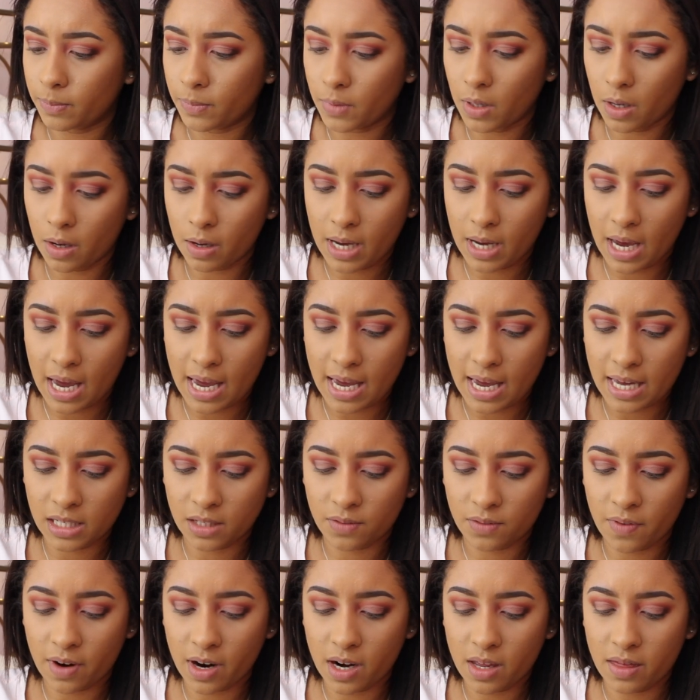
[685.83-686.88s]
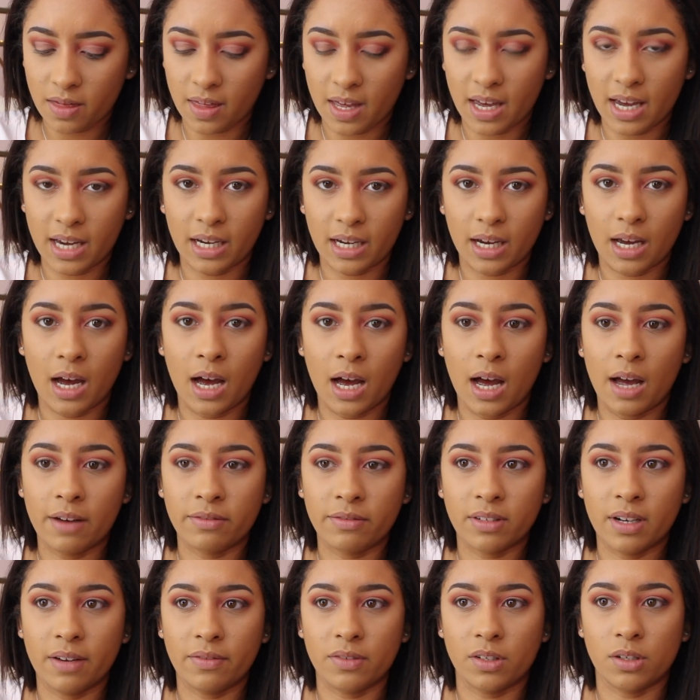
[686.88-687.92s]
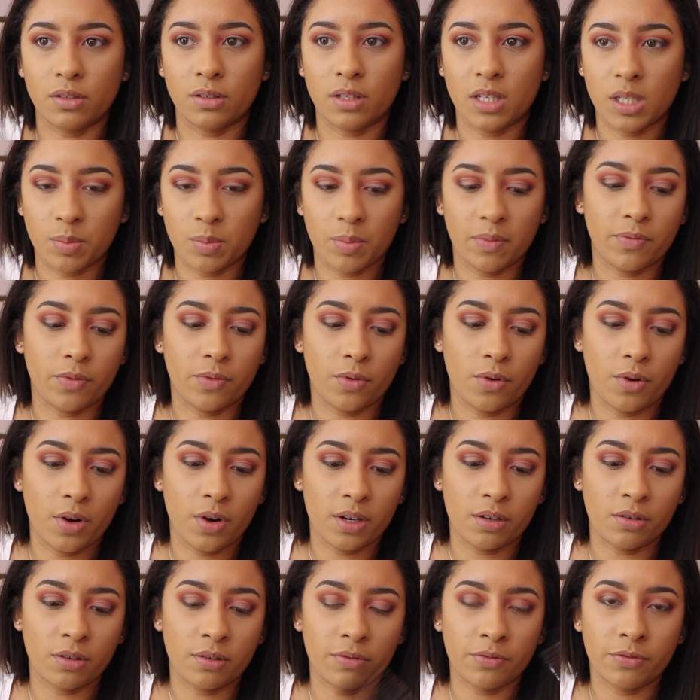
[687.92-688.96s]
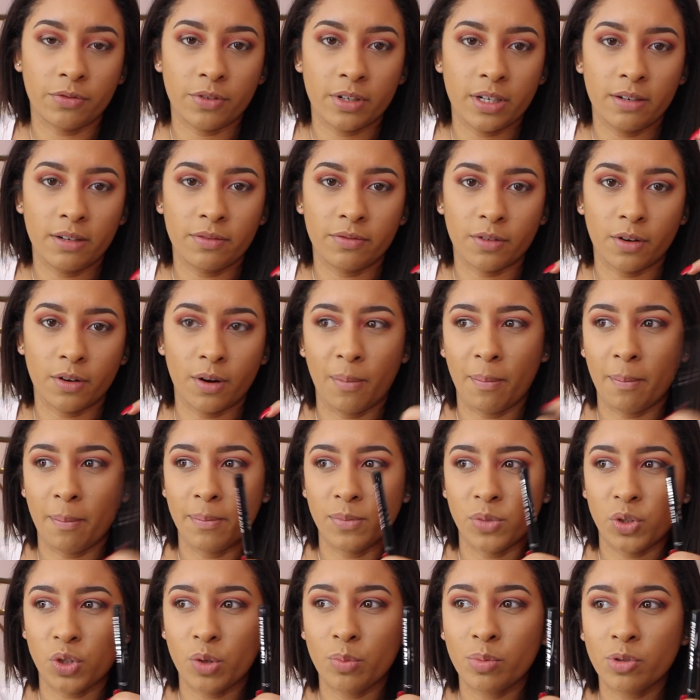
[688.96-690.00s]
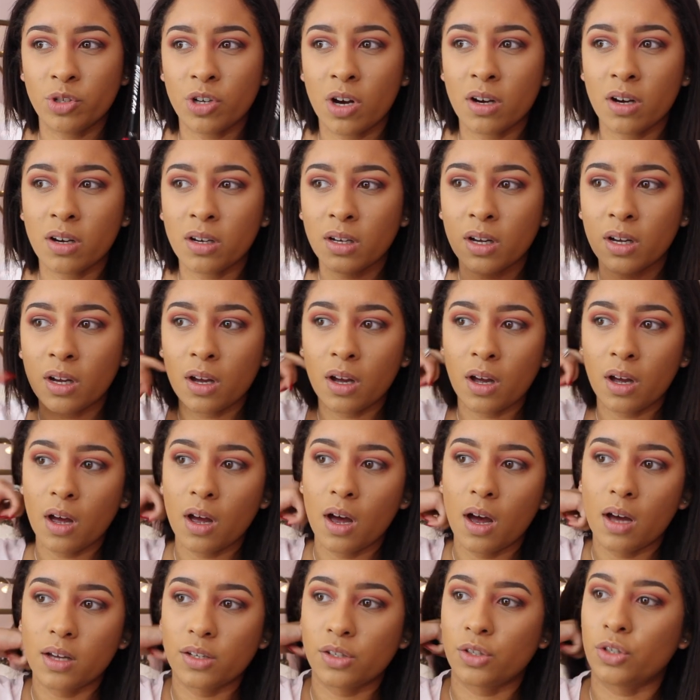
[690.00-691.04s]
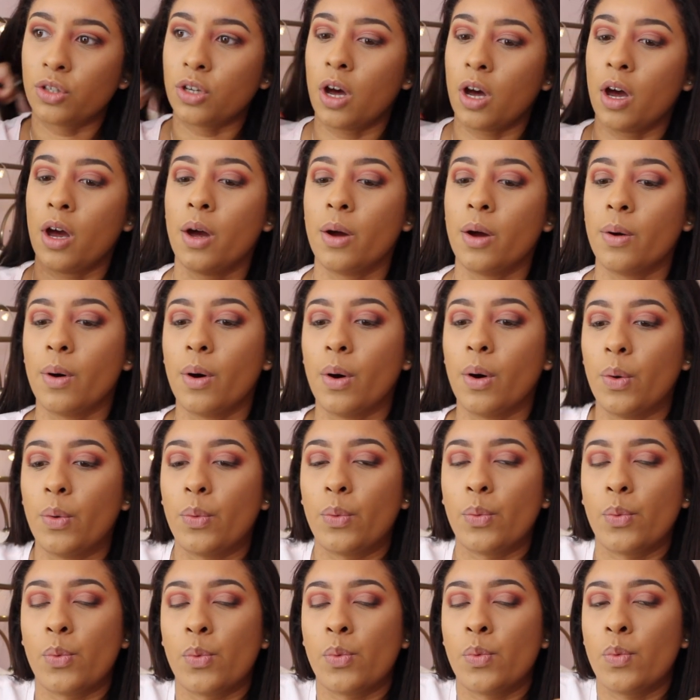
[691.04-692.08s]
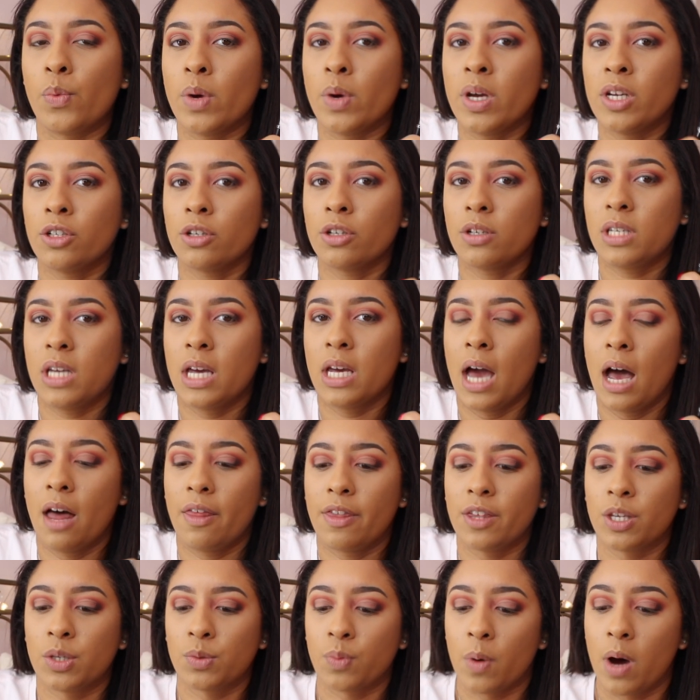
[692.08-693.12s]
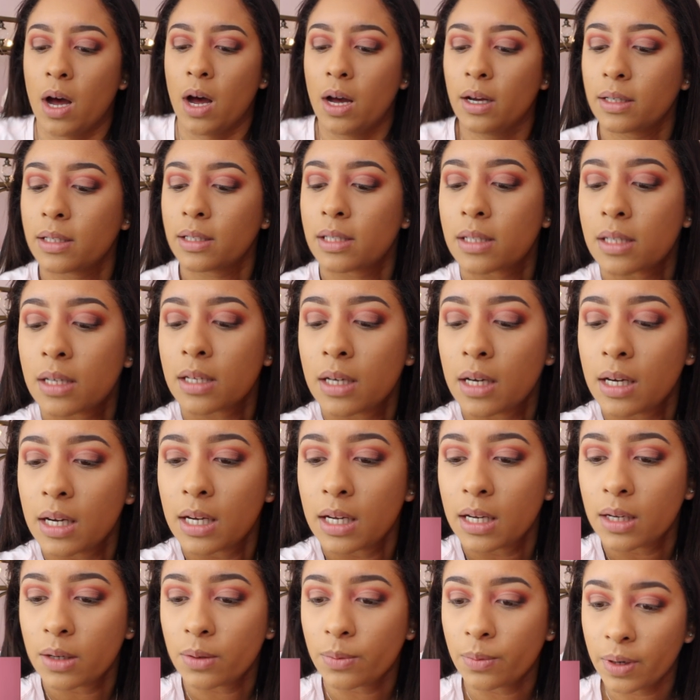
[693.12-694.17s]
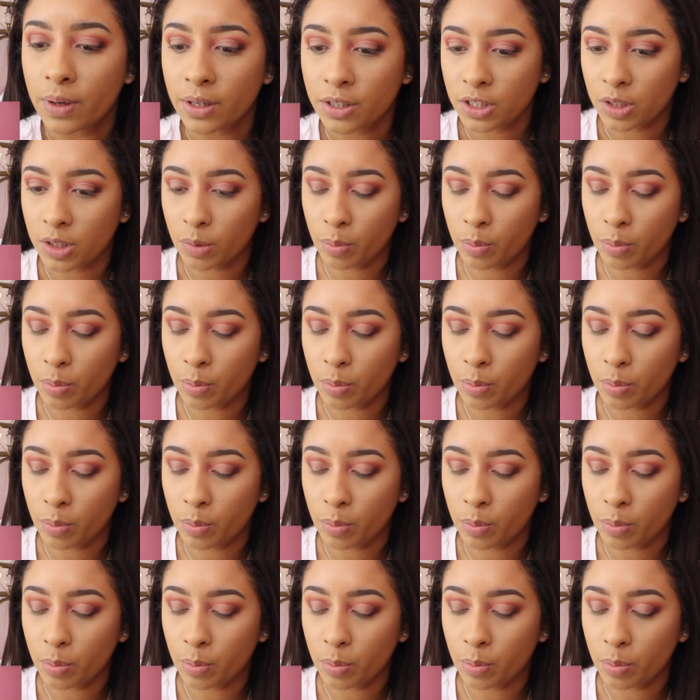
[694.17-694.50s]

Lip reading: Okay, it's very thick. I've never used this before. I got it free from Superdrug, so we shall see how this works. Where's she?